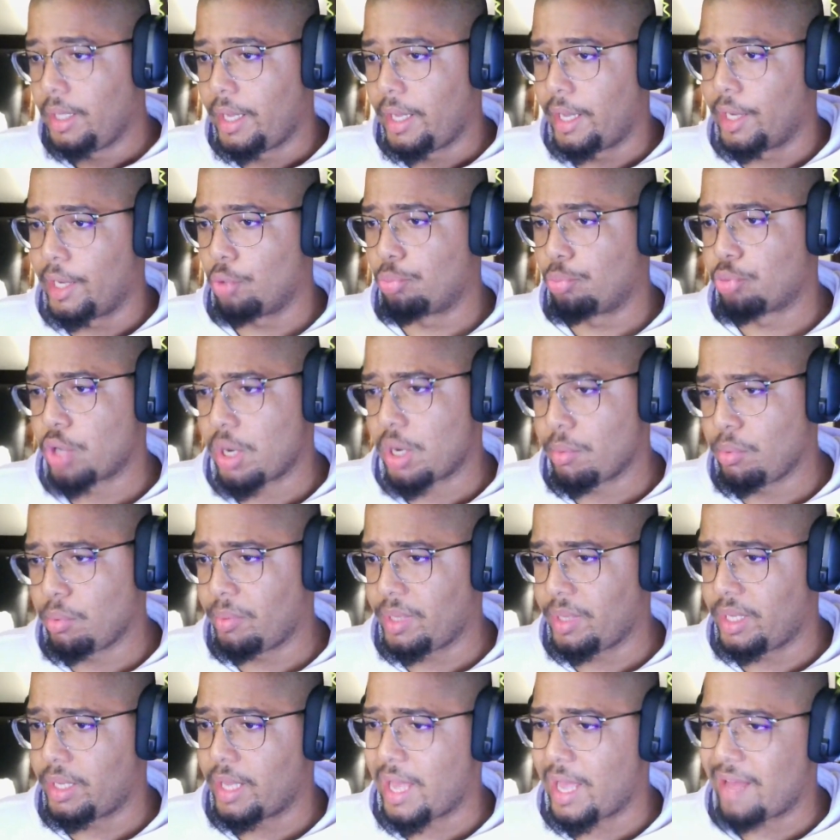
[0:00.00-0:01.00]
and I'll
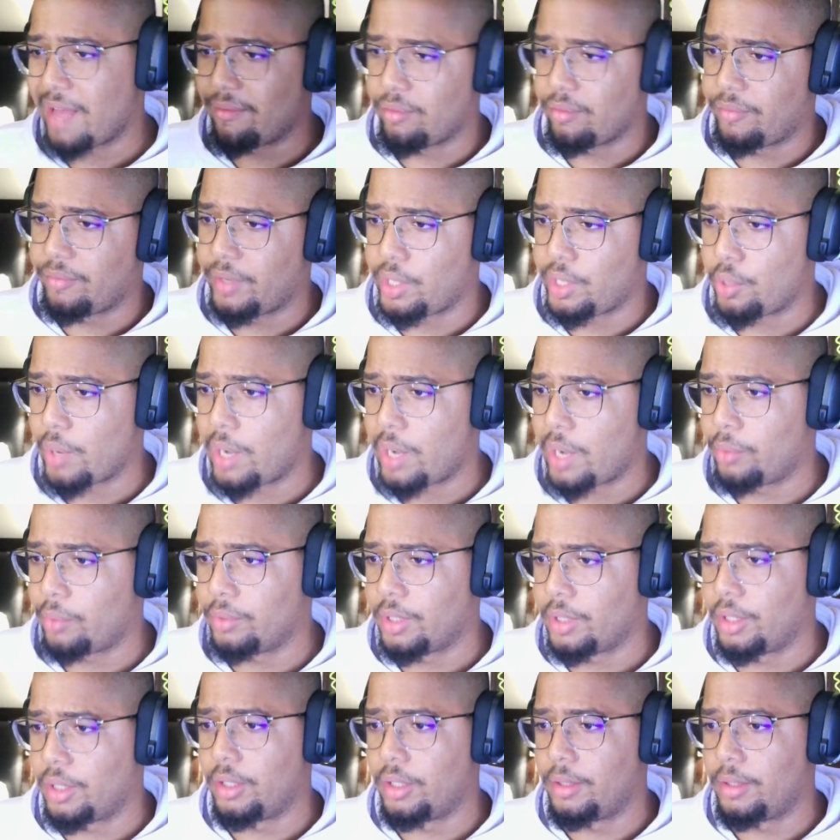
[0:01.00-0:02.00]
probably have a video out
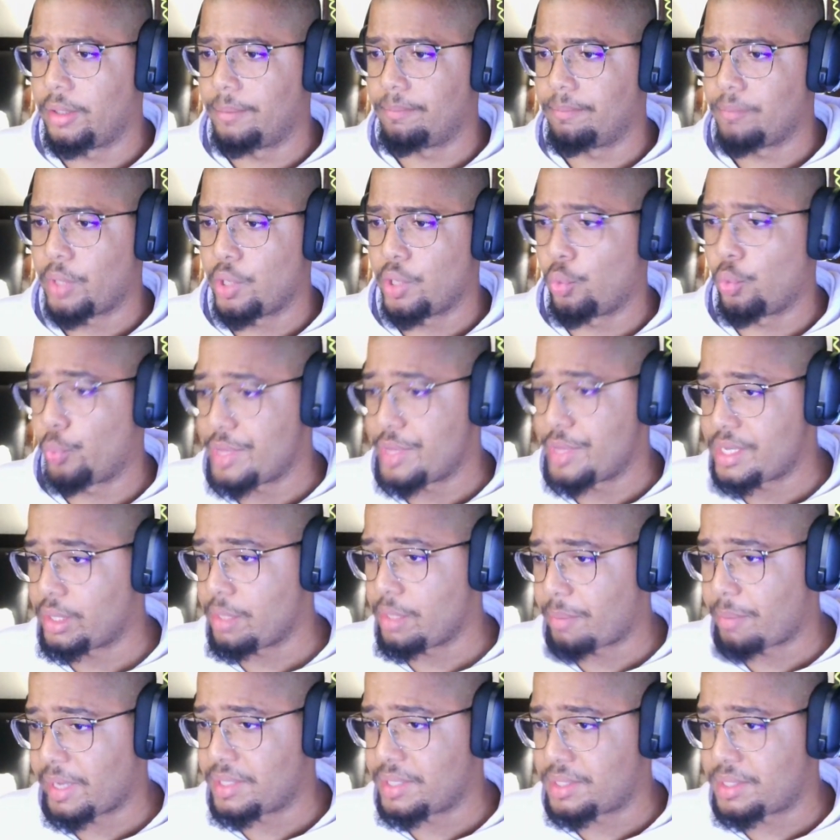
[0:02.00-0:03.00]
on a
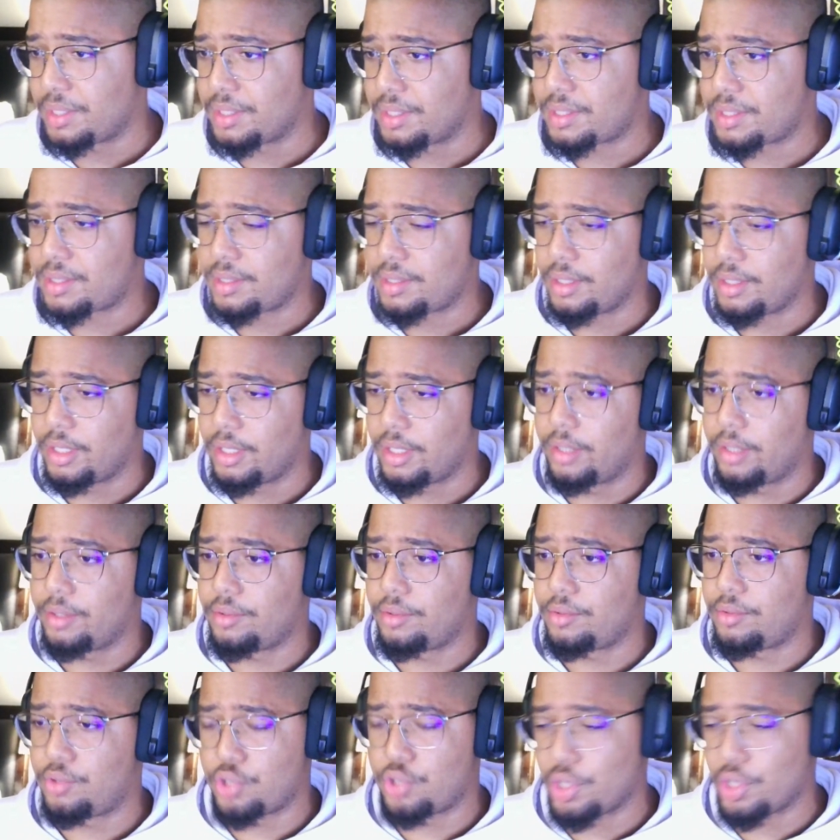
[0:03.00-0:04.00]
weekly basis
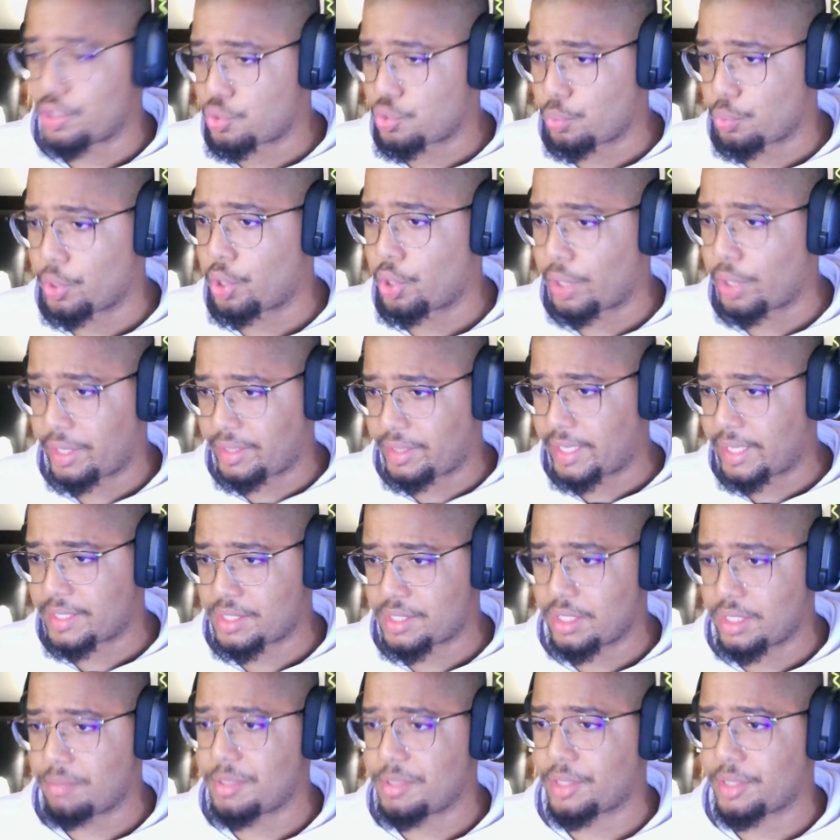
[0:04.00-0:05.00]
just regarding that
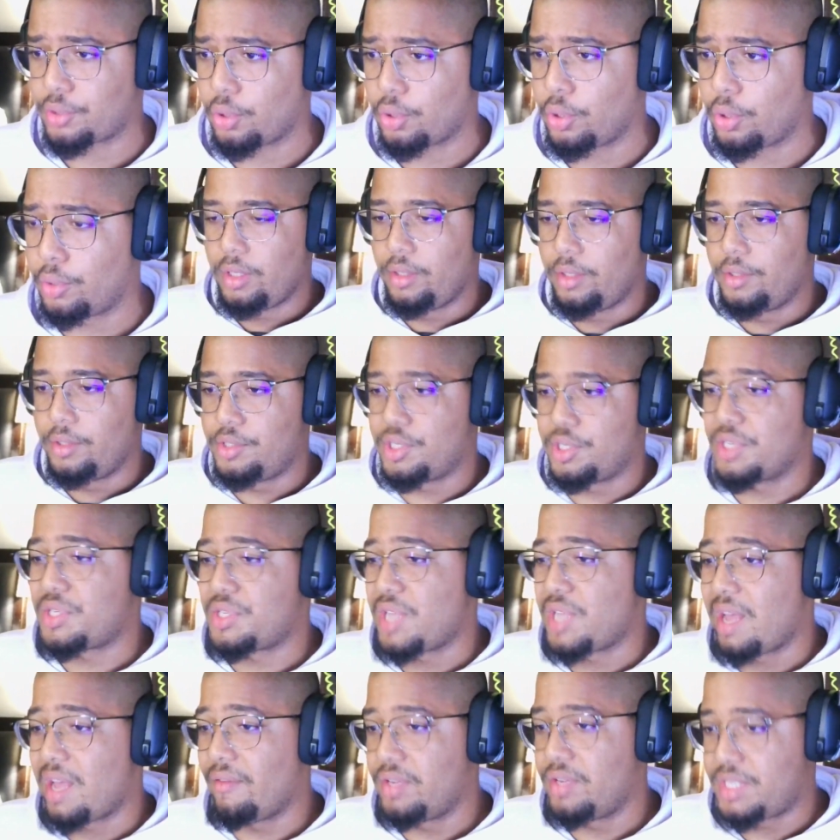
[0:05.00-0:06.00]
subject alone, just
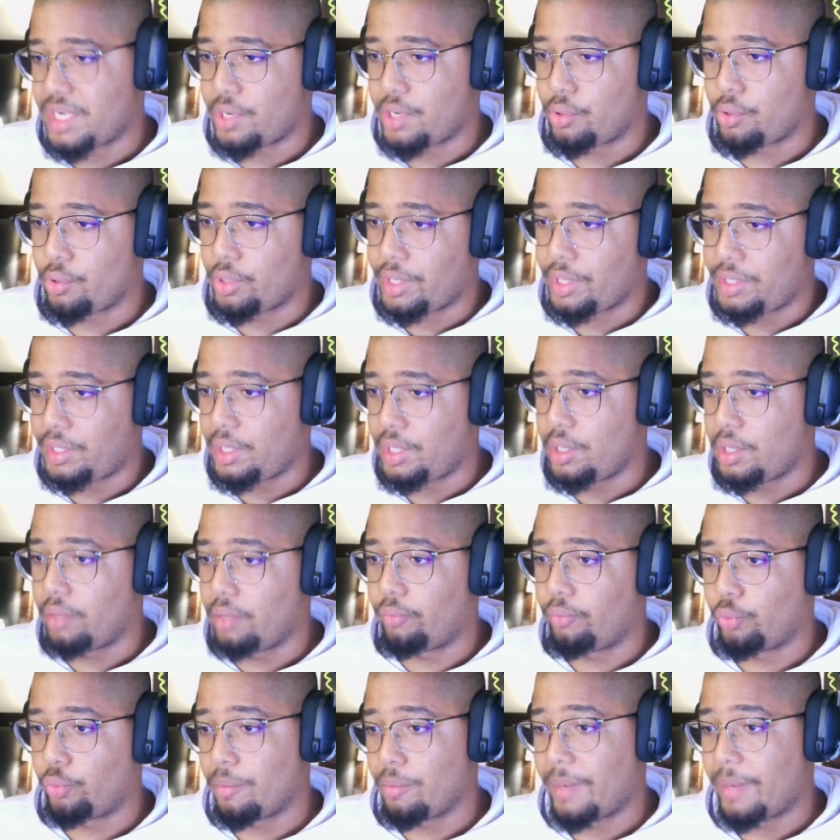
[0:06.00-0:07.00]
to have a general idea
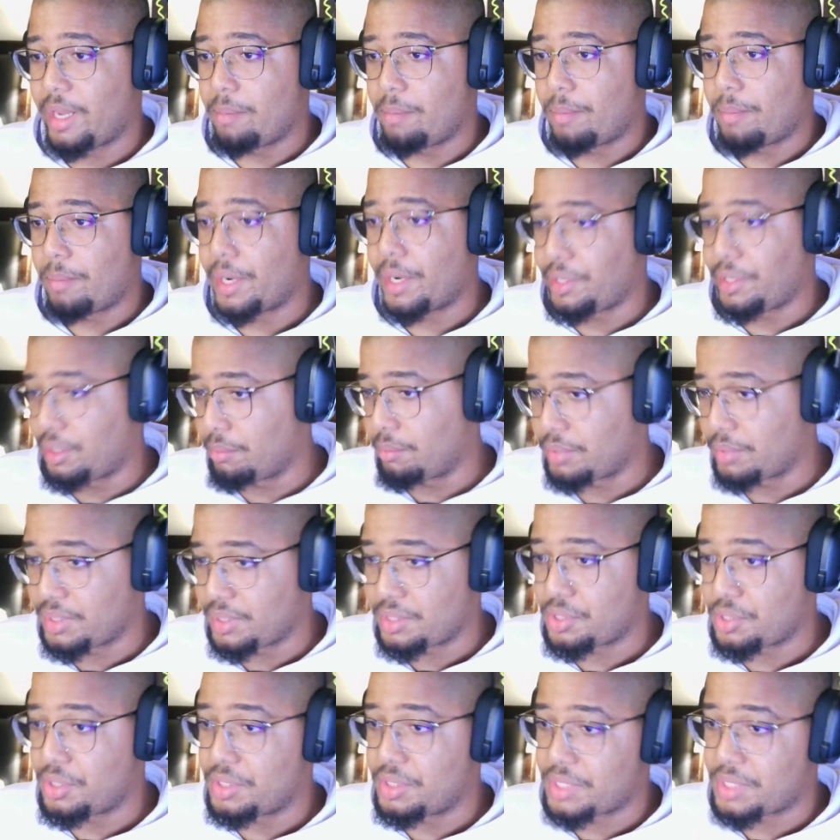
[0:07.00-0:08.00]
of where my body
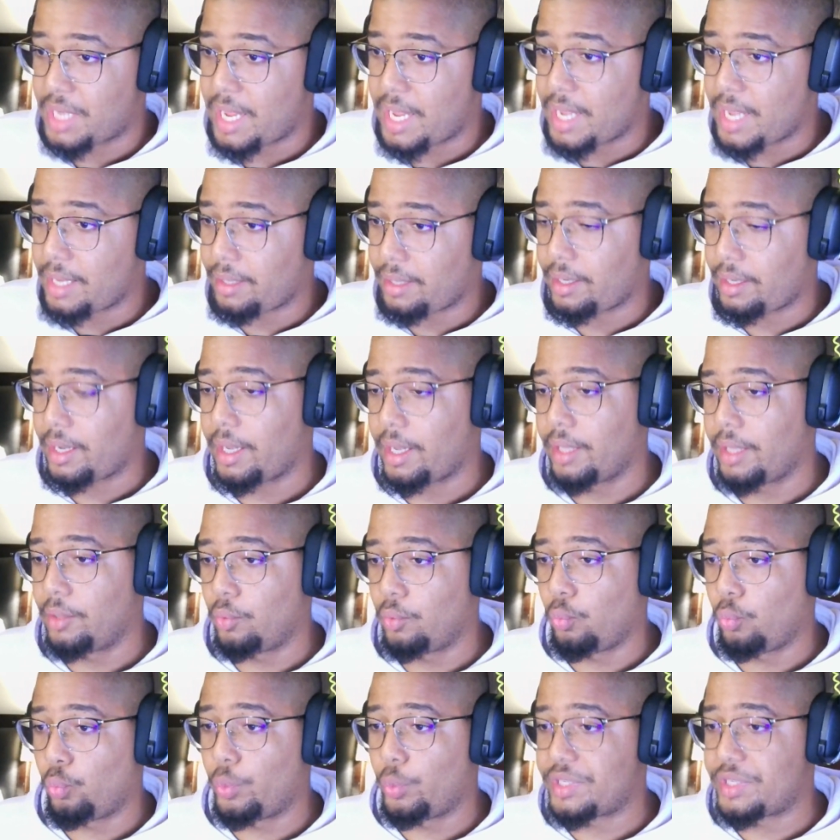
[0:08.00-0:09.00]
composition is at
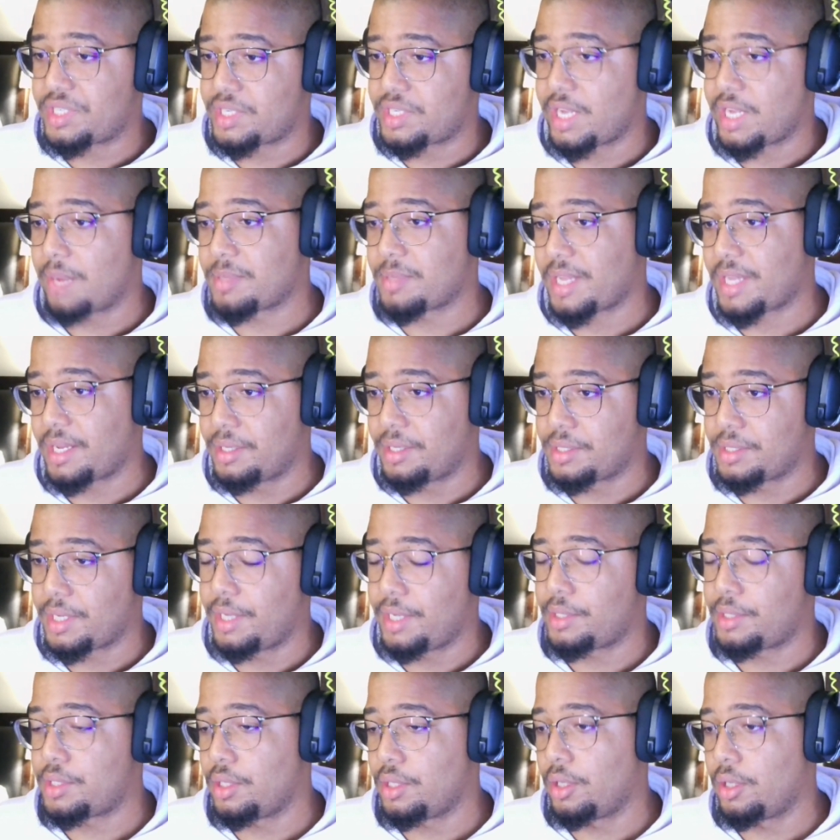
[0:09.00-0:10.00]
and which steps I can
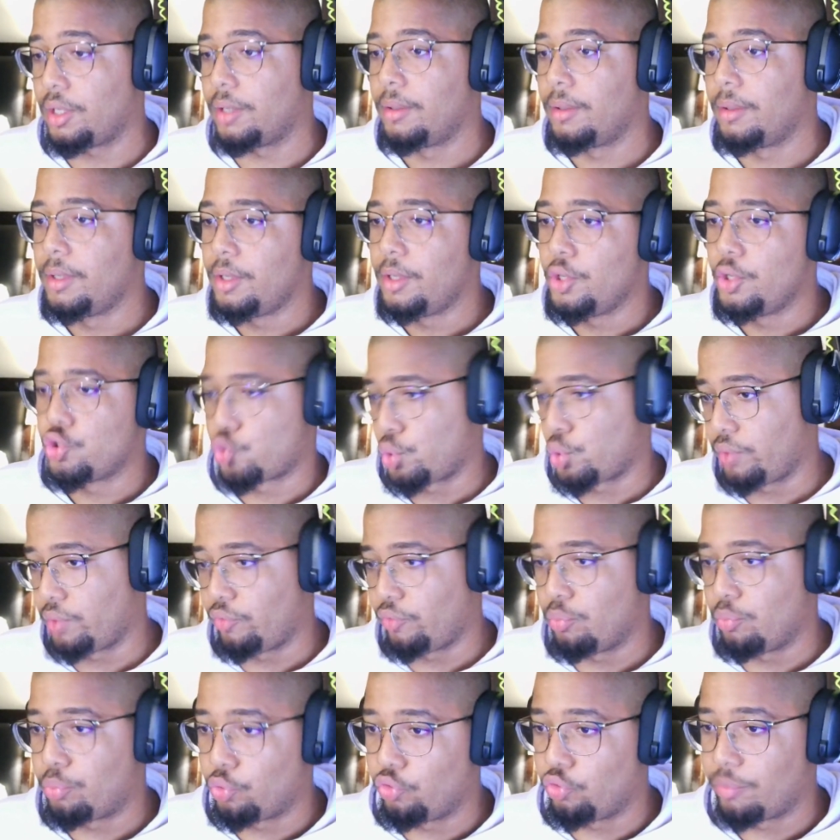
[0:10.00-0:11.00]
take to sort of
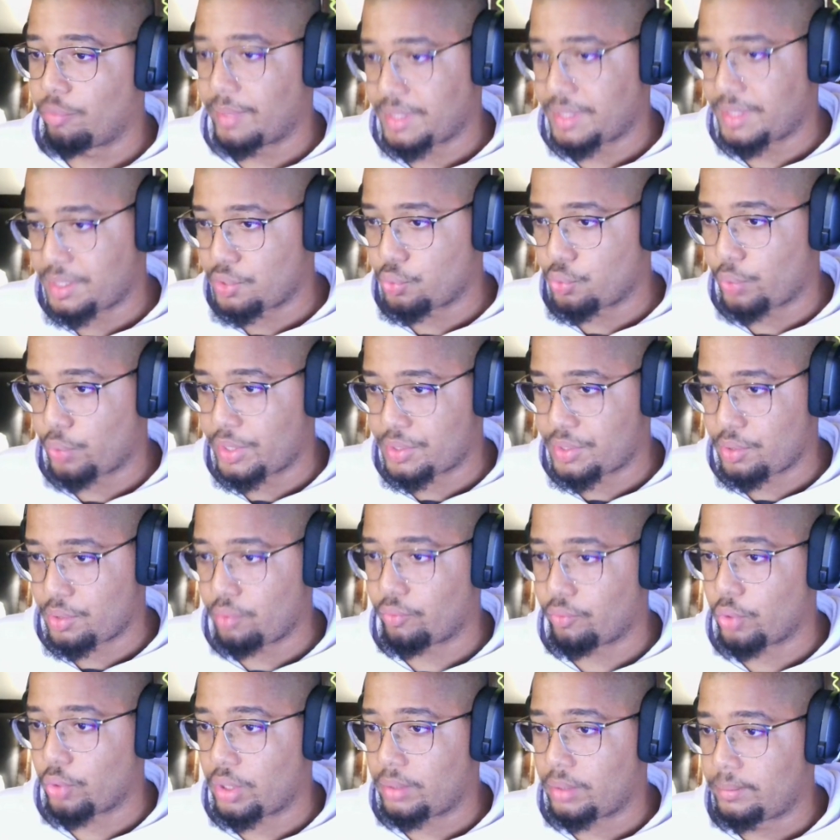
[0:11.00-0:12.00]
improve my situation
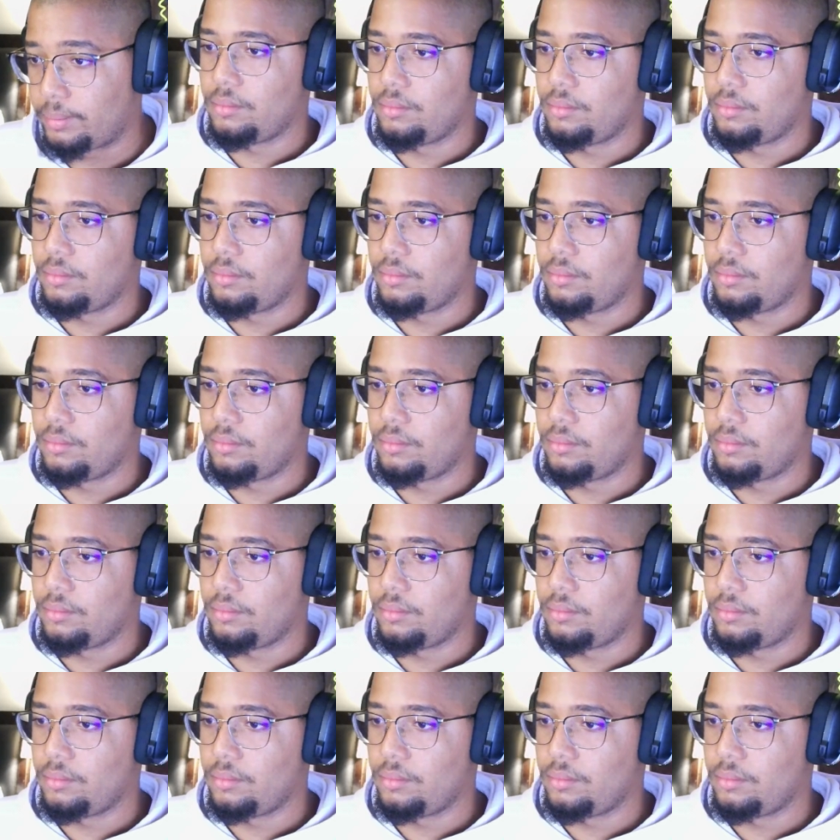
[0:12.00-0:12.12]
overall.